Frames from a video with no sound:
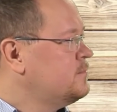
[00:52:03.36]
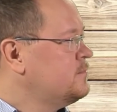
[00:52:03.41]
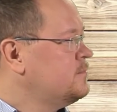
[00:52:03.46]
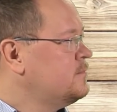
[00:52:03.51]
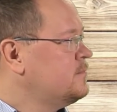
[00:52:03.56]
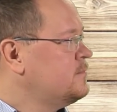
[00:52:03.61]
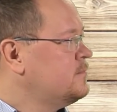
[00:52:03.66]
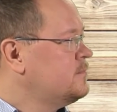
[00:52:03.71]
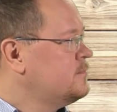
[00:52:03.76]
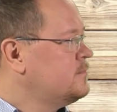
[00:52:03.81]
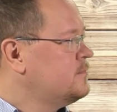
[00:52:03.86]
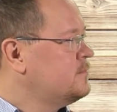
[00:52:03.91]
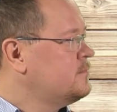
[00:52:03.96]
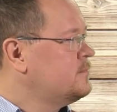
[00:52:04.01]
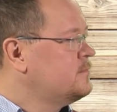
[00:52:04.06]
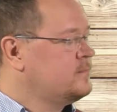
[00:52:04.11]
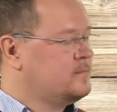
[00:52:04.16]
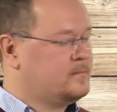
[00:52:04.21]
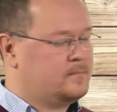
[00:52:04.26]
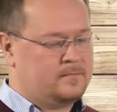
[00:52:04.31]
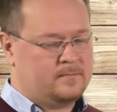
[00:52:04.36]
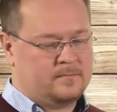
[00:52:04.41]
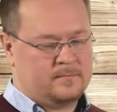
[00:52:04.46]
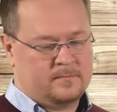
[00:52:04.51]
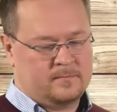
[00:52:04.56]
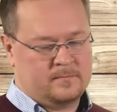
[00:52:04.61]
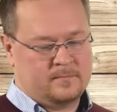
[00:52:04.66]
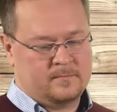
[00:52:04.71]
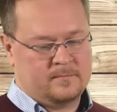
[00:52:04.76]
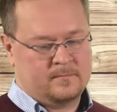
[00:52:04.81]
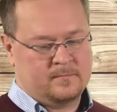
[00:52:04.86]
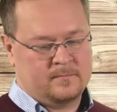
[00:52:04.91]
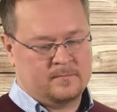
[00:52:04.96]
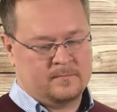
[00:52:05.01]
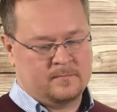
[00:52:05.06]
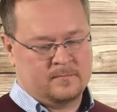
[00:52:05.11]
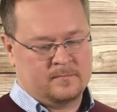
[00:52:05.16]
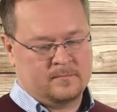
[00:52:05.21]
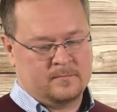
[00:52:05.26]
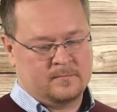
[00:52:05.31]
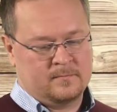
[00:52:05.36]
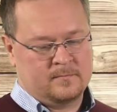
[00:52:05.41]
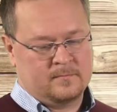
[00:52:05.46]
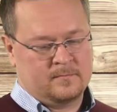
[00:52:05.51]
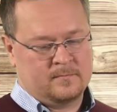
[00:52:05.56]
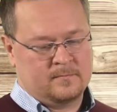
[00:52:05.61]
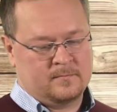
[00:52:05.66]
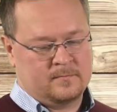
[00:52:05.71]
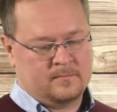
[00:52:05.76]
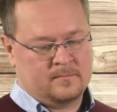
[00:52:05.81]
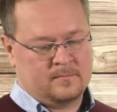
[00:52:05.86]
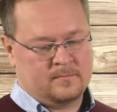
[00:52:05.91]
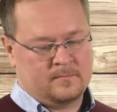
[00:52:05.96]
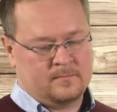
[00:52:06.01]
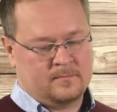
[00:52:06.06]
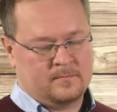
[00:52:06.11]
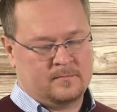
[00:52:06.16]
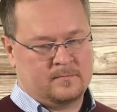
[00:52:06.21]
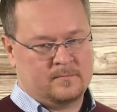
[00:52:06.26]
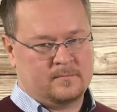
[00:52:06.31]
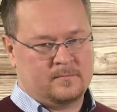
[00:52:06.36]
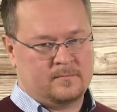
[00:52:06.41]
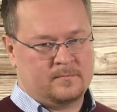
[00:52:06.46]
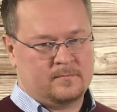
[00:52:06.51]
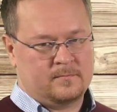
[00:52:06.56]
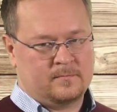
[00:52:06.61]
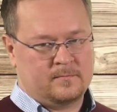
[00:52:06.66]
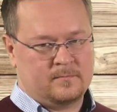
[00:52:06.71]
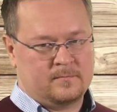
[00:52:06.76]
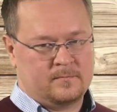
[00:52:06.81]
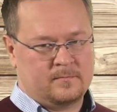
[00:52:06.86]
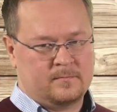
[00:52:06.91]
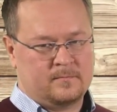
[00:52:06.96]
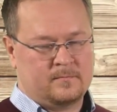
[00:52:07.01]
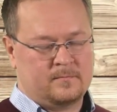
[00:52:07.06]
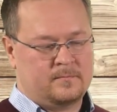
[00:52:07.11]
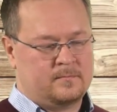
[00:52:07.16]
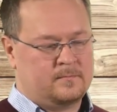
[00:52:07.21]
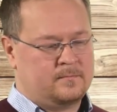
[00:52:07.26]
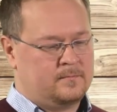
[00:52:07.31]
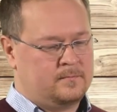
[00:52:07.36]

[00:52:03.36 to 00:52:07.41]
The person shown says nothing.